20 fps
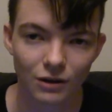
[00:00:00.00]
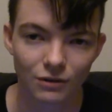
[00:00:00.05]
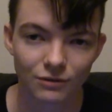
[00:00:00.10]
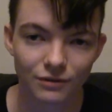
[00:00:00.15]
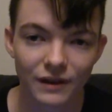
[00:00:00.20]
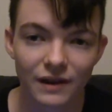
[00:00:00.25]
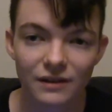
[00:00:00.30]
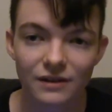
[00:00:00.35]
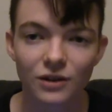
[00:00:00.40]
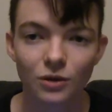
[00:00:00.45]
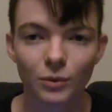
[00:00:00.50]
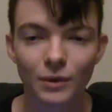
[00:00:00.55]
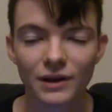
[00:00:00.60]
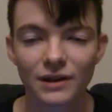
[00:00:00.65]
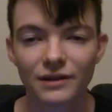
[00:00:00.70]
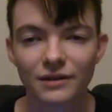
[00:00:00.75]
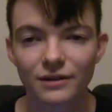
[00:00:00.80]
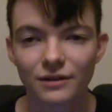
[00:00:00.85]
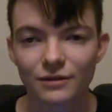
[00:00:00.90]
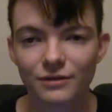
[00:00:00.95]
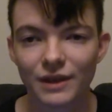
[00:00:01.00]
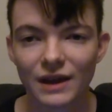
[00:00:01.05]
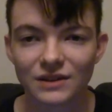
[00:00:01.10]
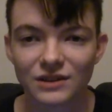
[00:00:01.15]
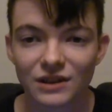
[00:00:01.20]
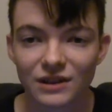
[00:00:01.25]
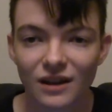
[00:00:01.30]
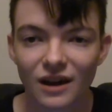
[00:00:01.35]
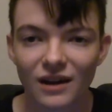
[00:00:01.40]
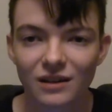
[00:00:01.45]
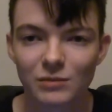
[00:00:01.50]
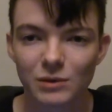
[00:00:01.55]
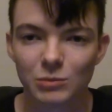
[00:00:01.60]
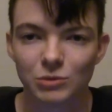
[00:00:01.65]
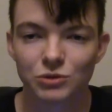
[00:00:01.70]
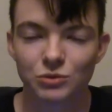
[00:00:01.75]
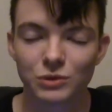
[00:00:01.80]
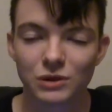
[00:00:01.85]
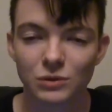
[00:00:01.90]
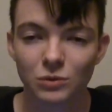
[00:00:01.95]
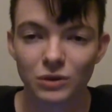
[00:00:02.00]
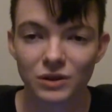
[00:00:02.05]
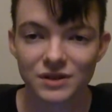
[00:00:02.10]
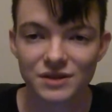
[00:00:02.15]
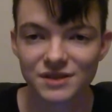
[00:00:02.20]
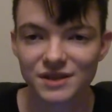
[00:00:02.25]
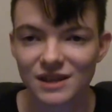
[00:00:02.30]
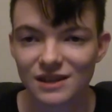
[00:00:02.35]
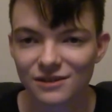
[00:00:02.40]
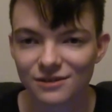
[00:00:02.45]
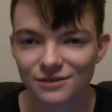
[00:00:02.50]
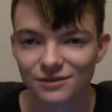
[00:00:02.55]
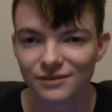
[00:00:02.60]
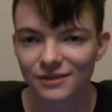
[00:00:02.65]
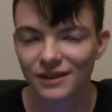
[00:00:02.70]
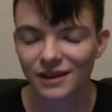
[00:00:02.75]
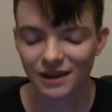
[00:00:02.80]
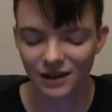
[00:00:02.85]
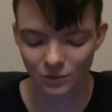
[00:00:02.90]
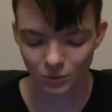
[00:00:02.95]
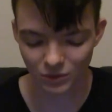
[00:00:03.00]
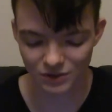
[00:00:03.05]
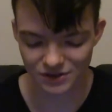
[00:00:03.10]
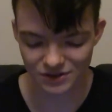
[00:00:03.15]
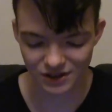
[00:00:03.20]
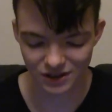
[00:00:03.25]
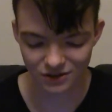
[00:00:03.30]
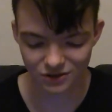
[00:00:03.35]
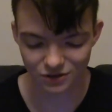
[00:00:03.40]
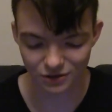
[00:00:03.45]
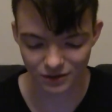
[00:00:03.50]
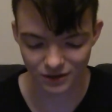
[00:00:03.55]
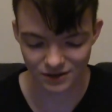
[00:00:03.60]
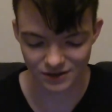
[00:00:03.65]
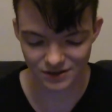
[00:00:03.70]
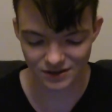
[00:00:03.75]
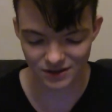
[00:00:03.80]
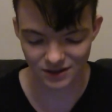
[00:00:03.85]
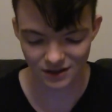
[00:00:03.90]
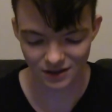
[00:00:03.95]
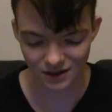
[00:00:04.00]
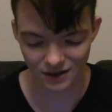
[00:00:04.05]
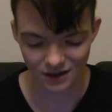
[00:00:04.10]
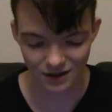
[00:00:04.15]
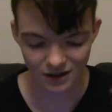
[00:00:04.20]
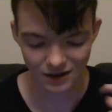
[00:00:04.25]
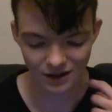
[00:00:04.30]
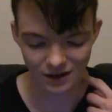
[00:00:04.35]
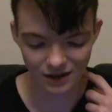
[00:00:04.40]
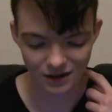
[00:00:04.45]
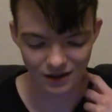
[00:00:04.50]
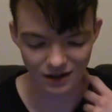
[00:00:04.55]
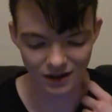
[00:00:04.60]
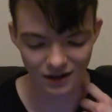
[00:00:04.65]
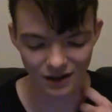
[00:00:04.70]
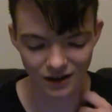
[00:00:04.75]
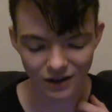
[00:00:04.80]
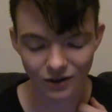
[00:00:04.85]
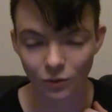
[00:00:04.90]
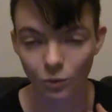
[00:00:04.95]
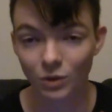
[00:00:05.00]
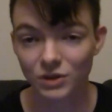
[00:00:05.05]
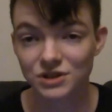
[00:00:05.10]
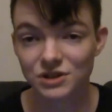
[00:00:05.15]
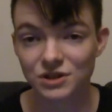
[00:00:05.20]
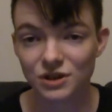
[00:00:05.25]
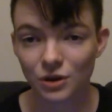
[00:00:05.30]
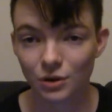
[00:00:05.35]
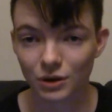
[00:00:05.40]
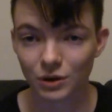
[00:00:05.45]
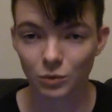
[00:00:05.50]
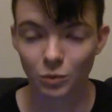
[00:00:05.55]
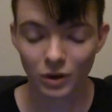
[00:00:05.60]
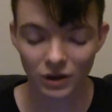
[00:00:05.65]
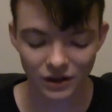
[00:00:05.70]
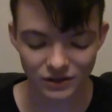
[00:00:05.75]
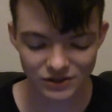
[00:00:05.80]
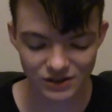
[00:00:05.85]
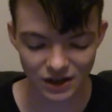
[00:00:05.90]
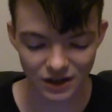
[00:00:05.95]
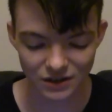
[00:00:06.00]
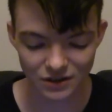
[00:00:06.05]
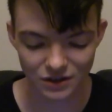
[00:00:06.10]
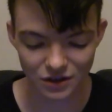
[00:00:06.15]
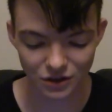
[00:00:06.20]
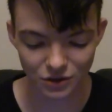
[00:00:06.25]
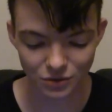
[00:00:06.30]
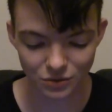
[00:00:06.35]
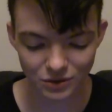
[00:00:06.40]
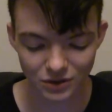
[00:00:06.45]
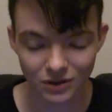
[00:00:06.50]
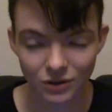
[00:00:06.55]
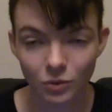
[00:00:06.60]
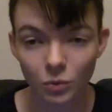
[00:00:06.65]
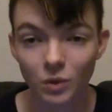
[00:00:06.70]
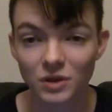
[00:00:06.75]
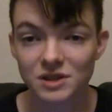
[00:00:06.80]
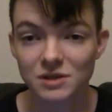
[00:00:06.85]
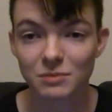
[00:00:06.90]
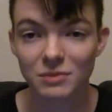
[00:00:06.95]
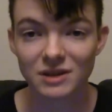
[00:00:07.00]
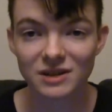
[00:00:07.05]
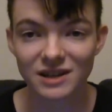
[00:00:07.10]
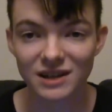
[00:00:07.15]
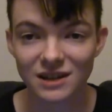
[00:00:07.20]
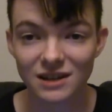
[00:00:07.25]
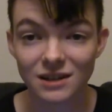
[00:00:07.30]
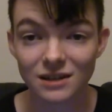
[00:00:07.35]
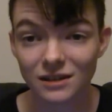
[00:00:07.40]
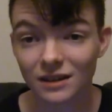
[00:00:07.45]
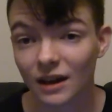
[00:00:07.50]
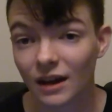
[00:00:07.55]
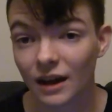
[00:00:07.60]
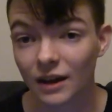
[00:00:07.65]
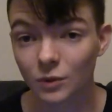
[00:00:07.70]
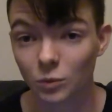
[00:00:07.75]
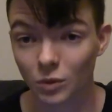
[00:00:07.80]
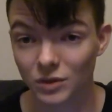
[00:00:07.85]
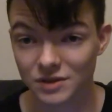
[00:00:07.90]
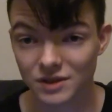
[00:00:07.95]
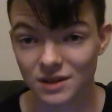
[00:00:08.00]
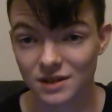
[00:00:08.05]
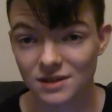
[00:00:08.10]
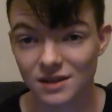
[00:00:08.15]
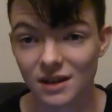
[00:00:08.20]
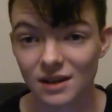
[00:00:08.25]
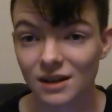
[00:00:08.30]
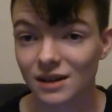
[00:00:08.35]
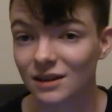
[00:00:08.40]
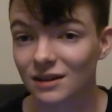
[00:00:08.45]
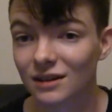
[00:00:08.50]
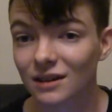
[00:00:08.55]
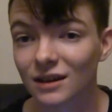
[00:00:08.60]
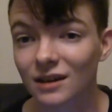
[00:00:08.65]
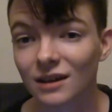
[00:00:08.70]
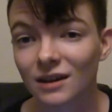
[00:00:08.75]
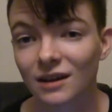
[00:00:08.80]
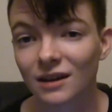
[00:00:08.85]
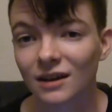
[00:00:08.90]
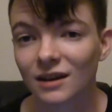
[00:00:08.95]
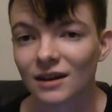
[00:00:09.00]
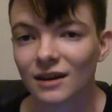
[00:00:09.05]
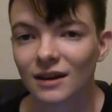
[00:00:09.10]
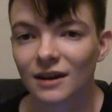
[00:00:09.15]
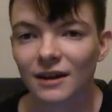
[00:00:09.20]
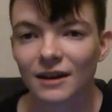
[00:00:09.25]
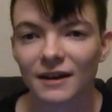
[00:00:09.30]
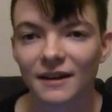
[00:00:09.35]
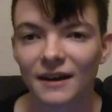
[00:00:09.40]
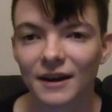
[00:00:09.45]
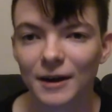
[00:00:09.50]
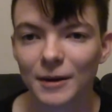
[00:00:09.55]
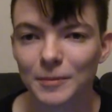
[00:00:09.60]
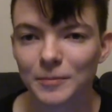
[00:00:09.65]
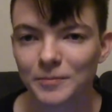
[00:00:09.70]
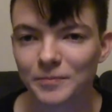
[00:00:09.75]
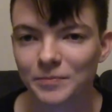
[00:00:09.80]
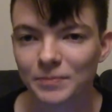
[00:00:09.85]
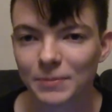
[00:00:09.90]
very aware of that dichotomy between what is safe and what's dangerous, what's known and what's unknown, what's mundane and what's exciting. I